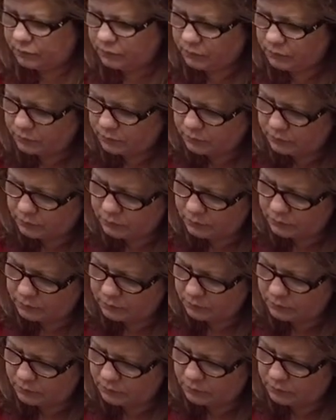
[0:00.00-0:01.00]

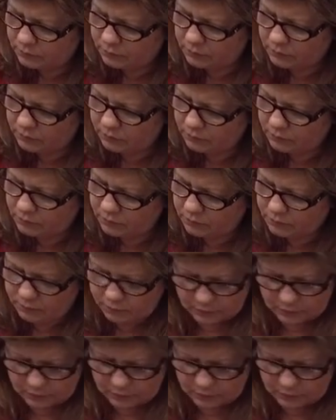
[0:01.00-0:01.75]
Nobody speaks.